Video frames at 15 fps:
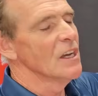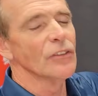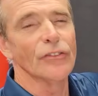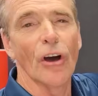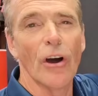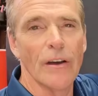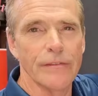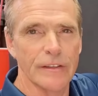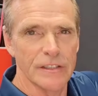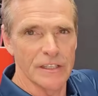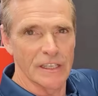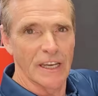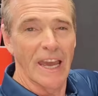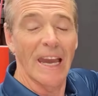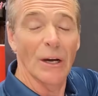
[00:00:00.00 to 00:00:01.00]
Tyre
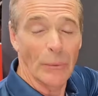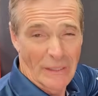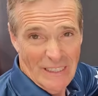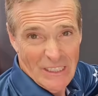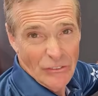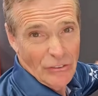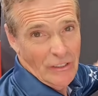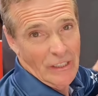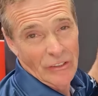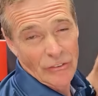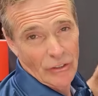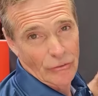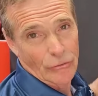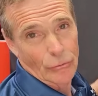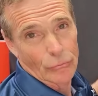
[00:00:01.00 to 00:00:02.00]
fitting. How easy is
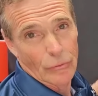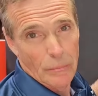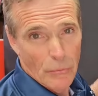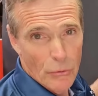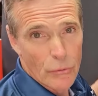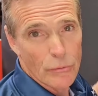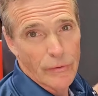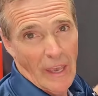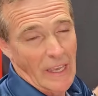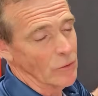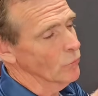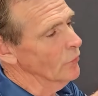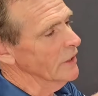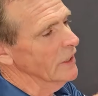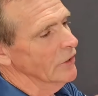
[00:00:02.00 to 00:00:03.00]
it to remove
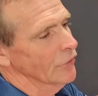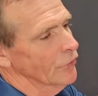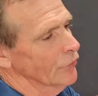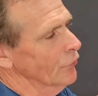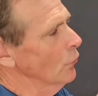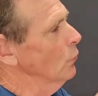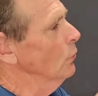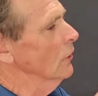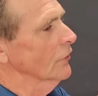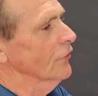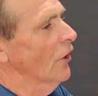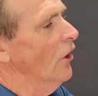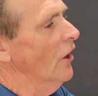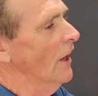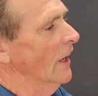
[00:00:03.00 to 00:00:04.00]
and reinstall a
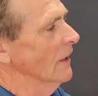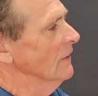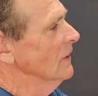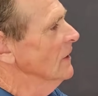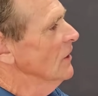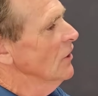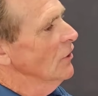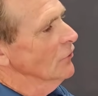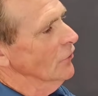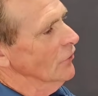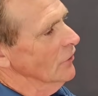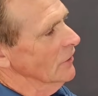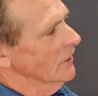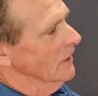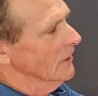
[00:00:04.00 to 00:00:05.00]
tyre? Do
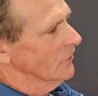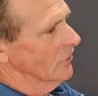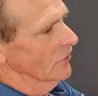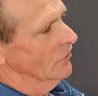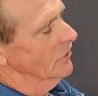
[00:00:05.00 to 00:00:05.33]
you need to